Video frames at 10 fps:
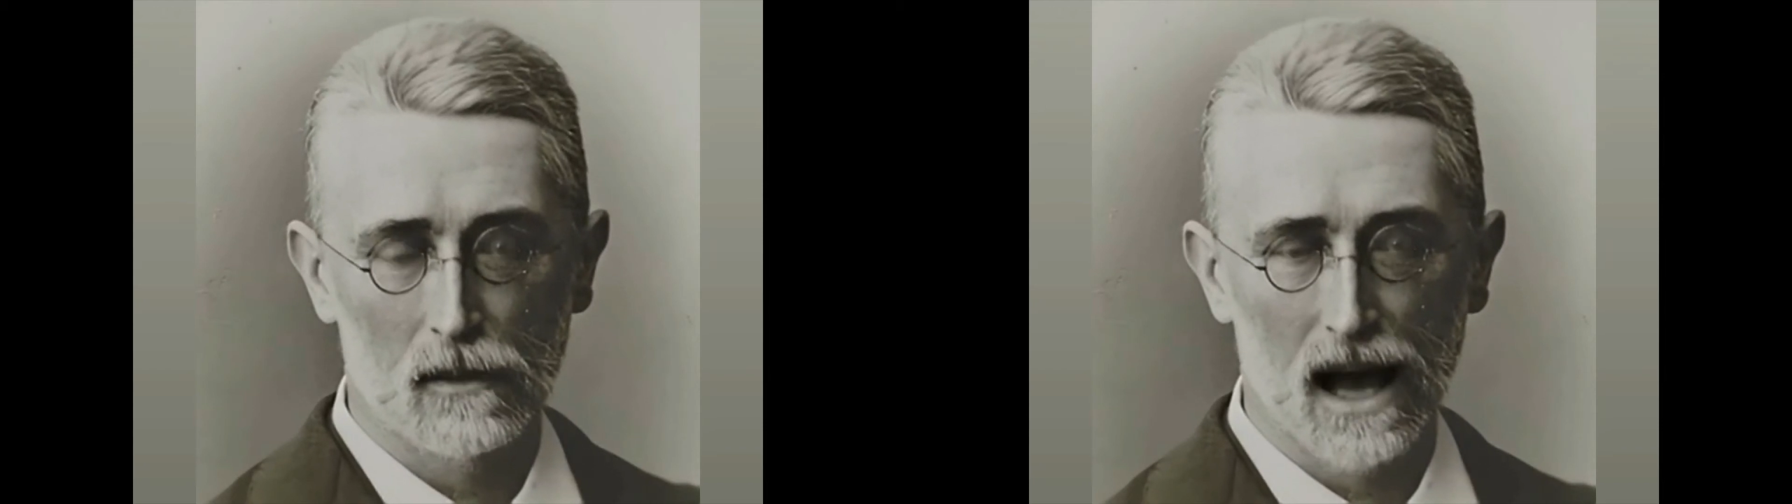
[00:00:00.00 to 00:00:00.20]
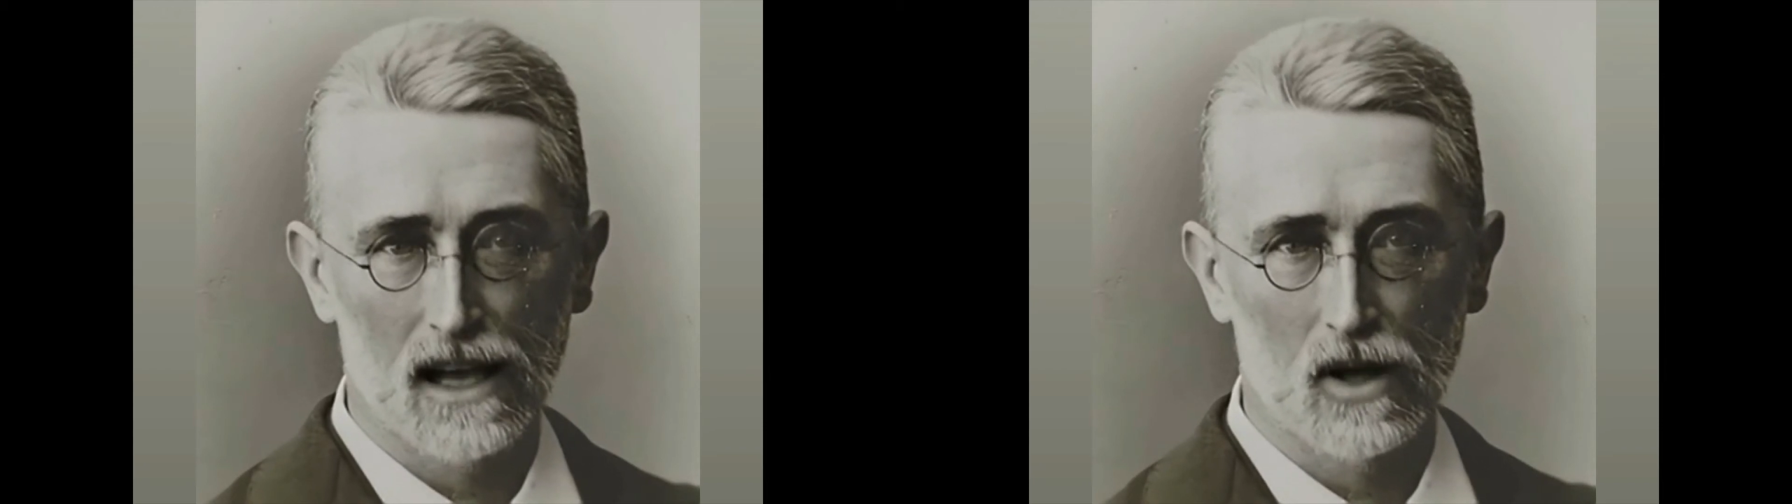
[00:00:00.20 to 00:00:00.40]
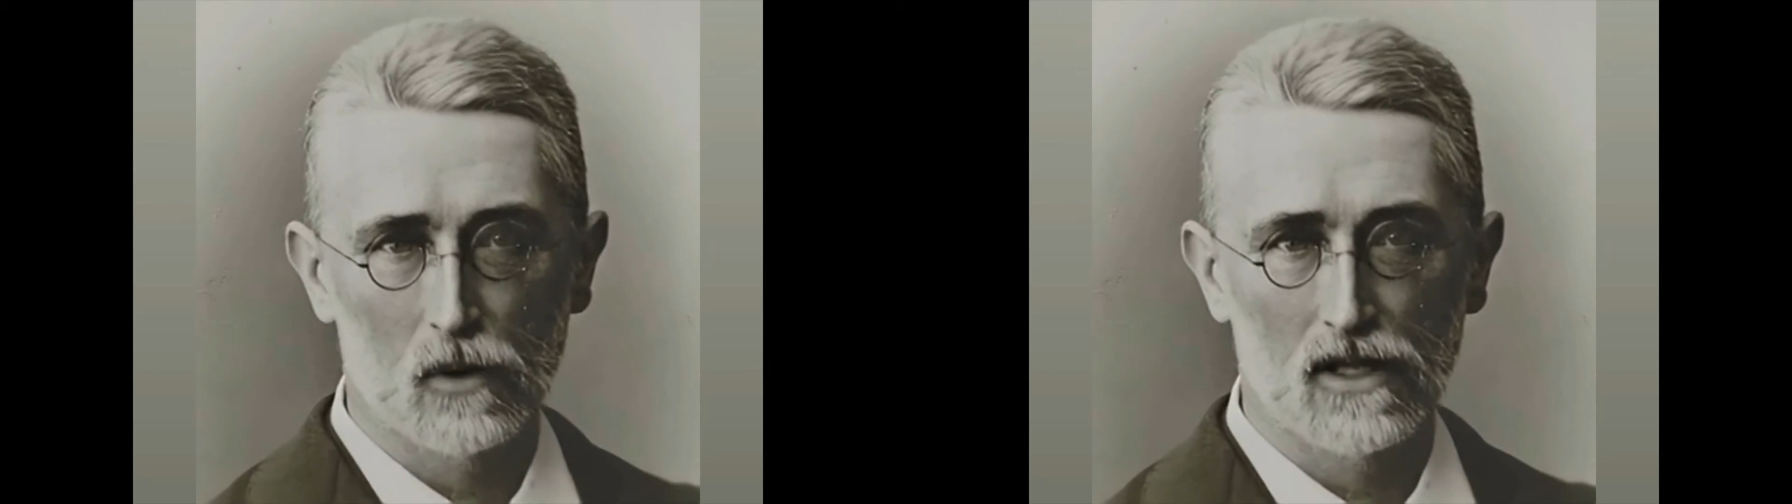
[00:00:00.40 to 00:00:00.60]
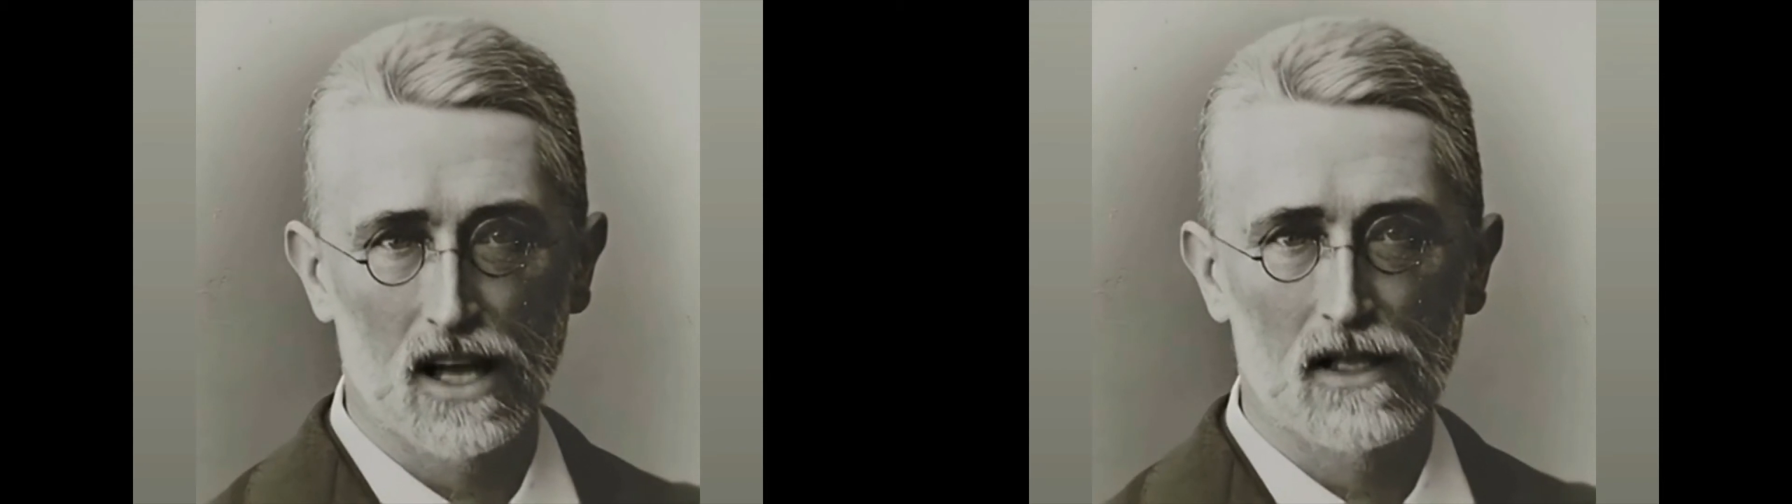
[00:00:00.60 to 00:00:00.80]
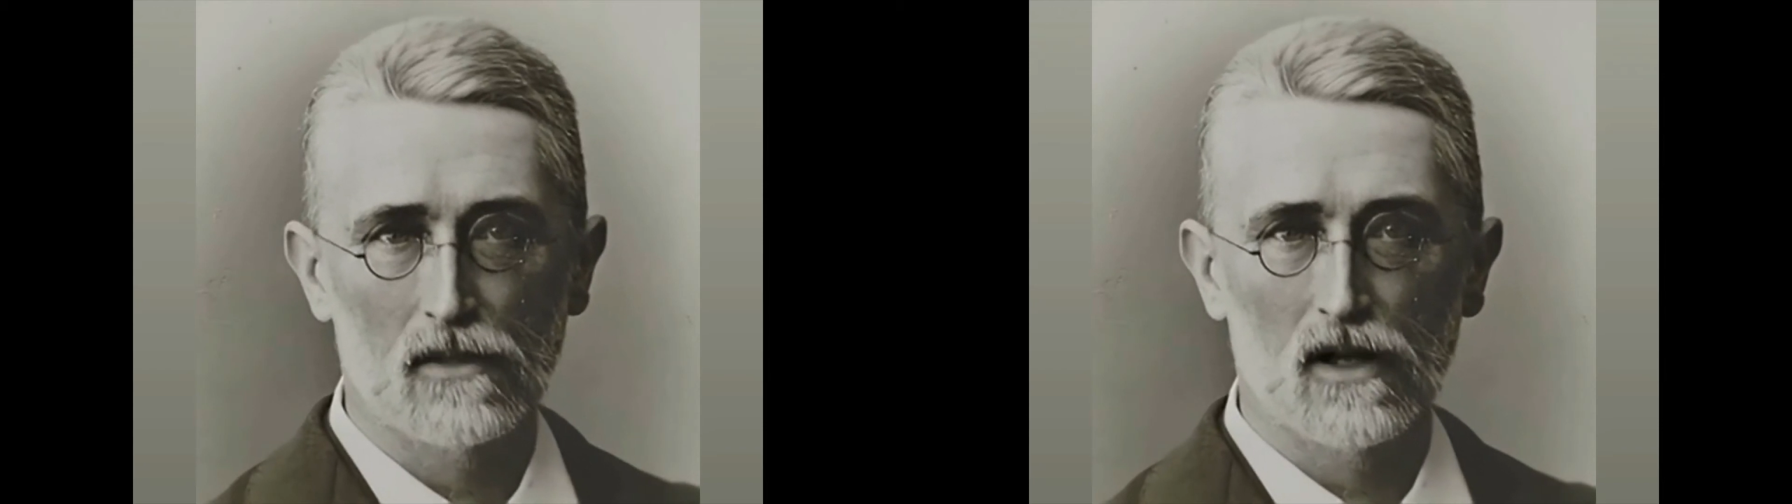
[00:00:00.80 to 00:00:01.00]
by
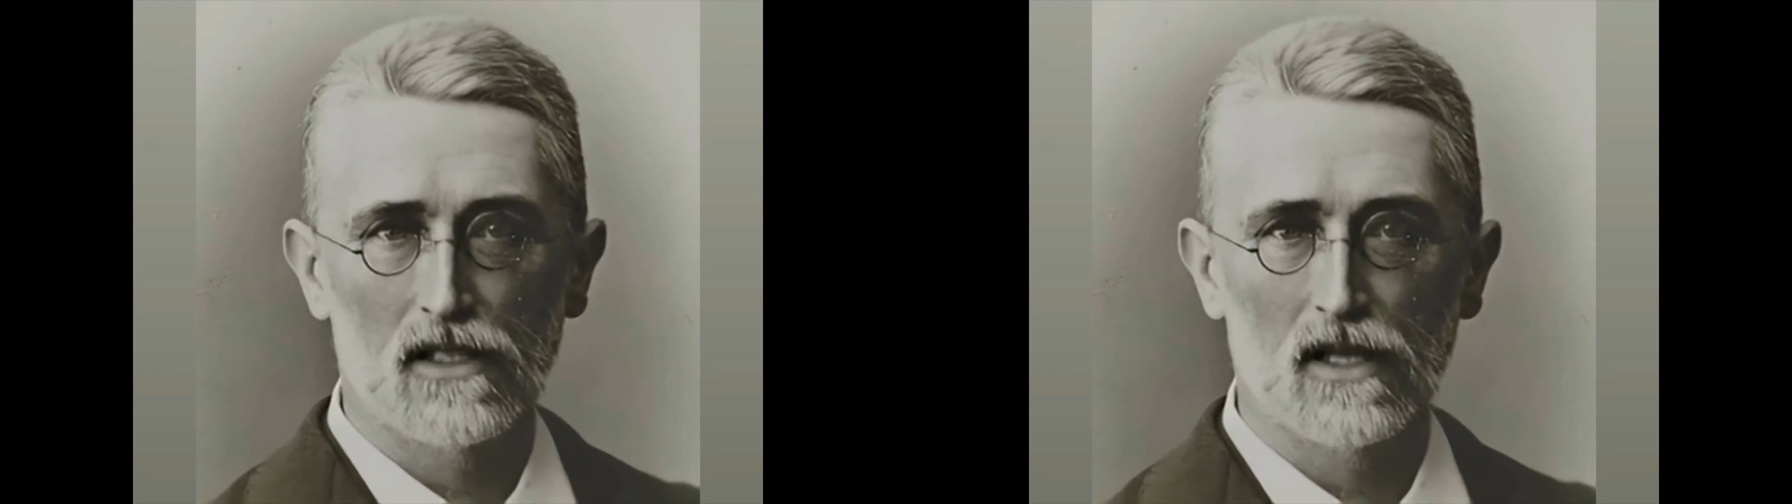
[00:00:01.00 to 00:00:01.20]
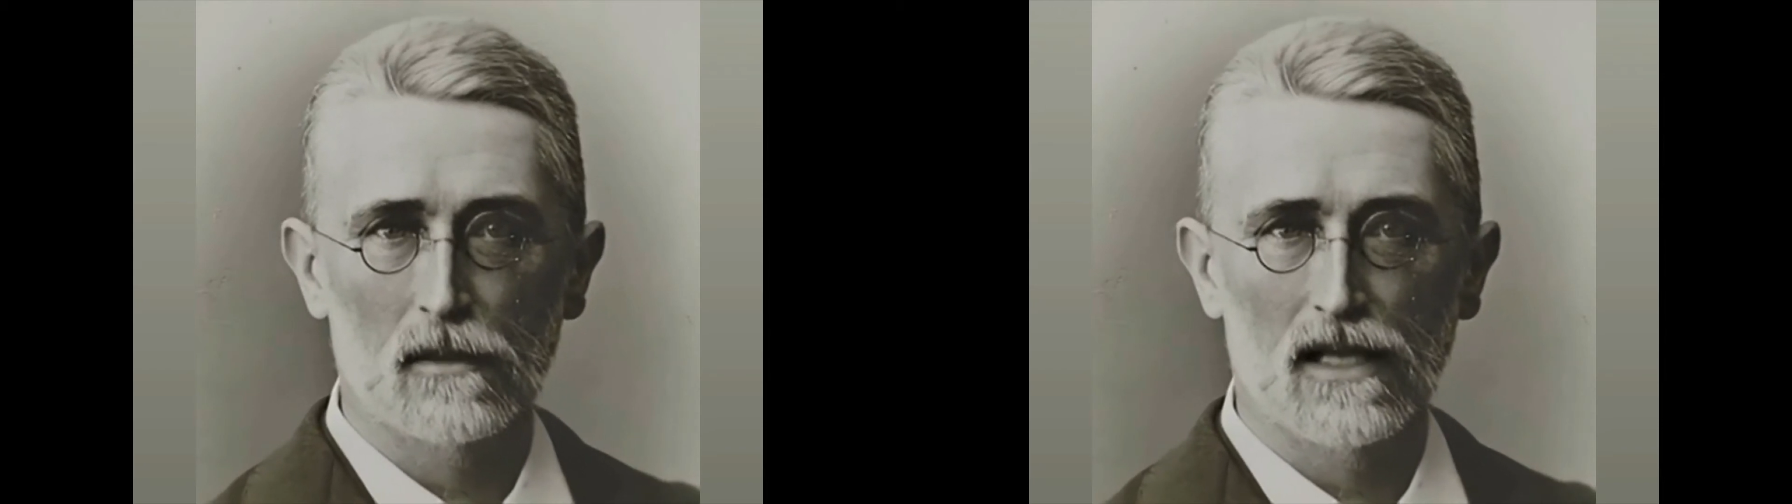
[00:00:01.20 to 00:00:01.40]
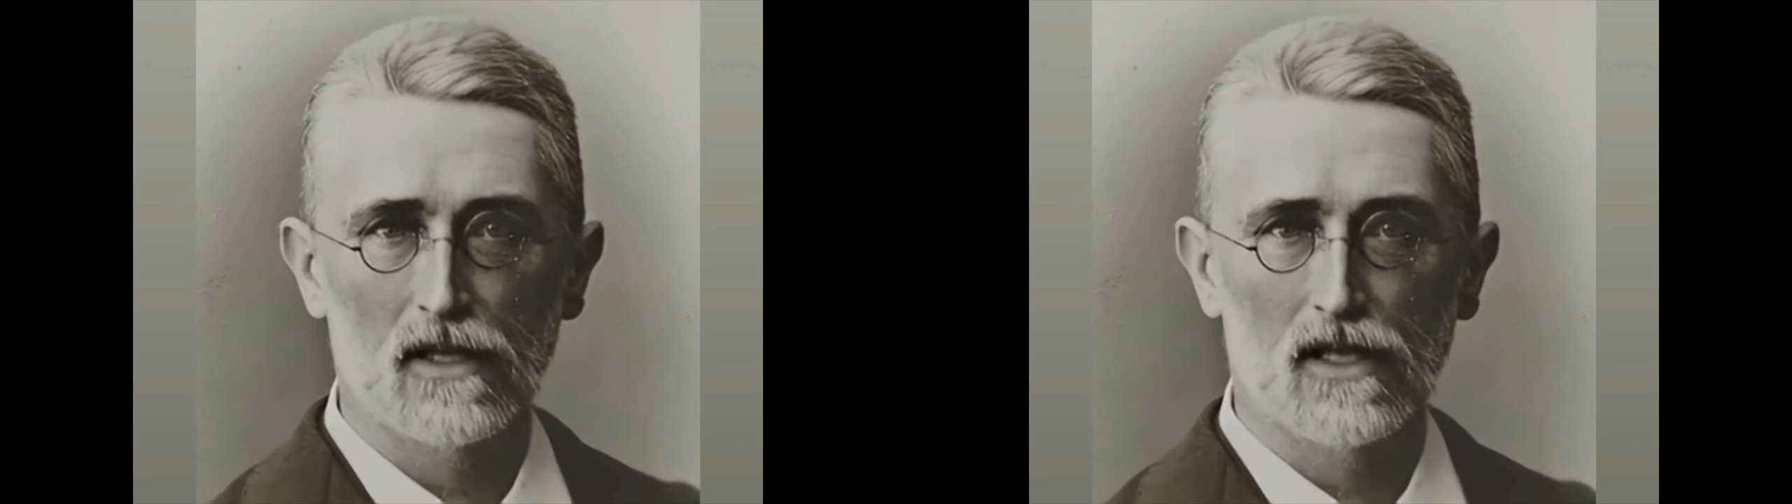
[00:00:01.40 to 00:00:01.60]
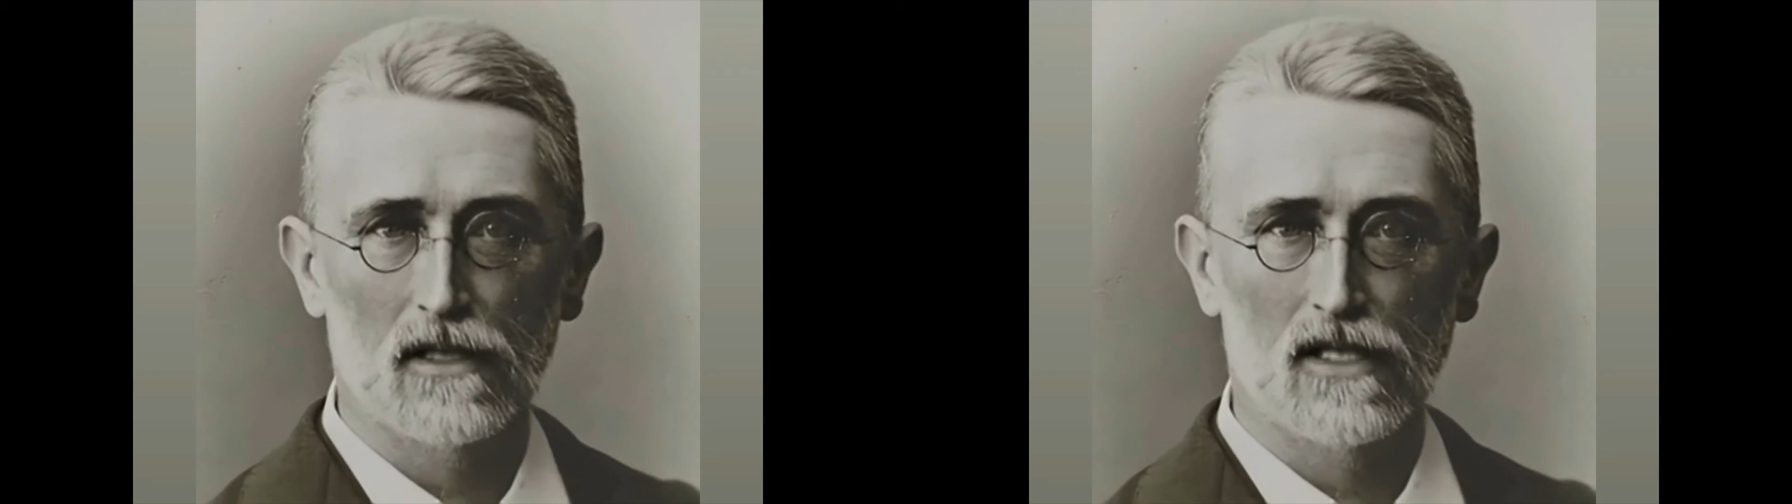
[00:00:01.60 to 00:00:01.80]
using the fundamental